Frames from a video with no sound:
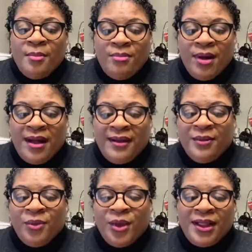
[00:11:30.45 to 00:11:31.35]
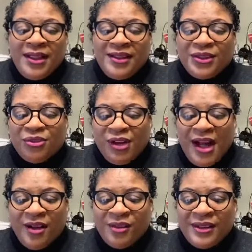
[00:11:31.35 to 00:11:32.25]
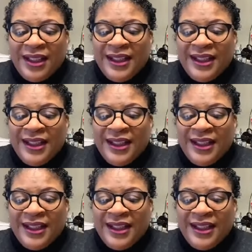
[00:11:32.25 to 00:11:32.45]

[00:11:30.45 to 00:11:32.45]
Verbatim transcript: But when he's around